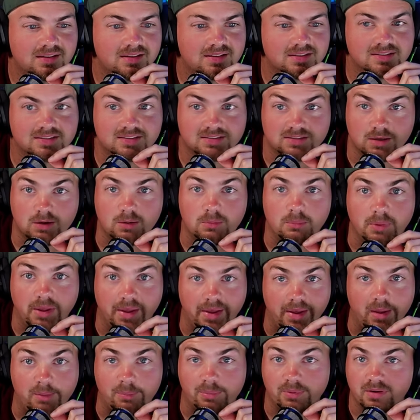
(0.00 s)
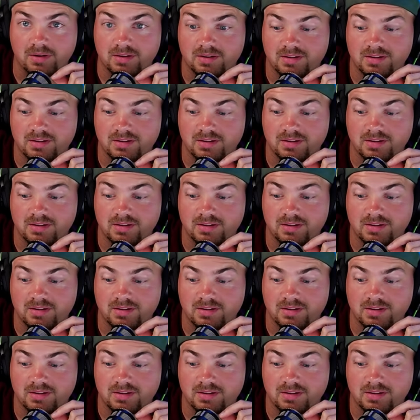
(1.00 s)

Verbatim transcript: something happened